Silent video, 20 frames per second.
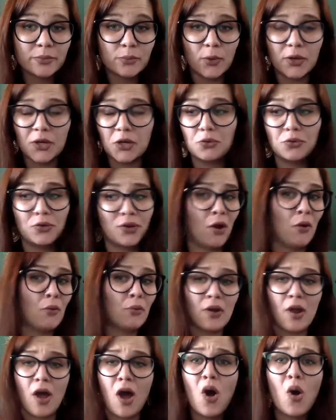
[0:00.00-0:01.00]
when you
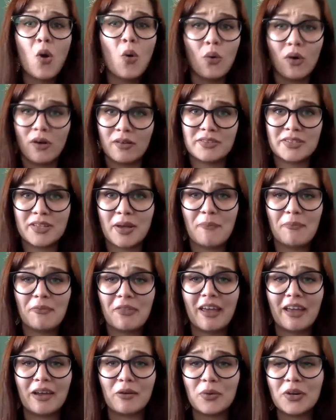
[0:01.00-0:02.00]
don't know
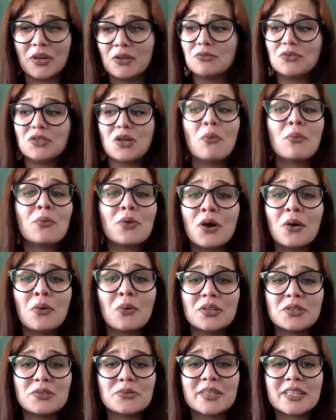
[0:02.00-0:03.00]
something, when you don't know
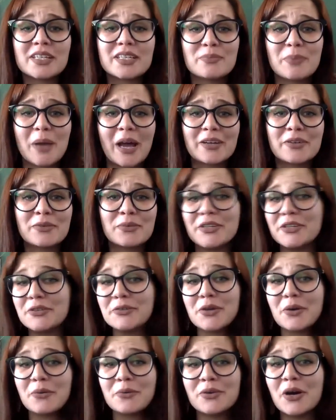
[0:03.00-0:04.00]
what to expect, when you
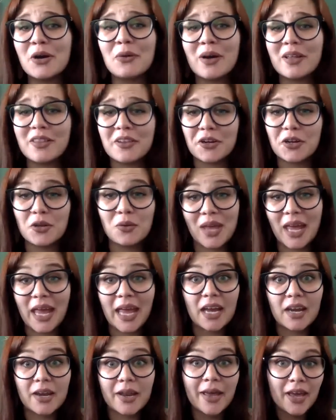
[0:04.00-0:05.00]
don't know whether you
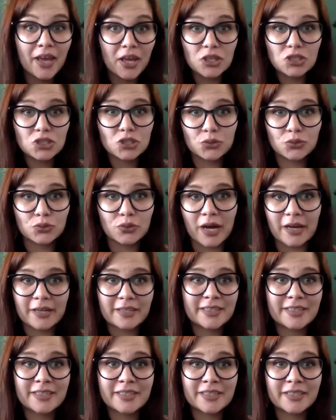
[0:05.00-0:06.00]
can
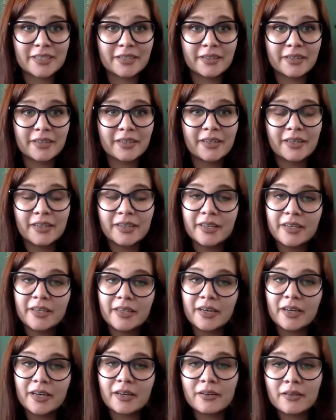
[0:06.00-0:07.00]
trust?
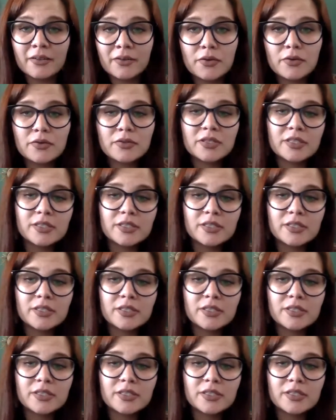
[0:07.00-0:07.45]
How do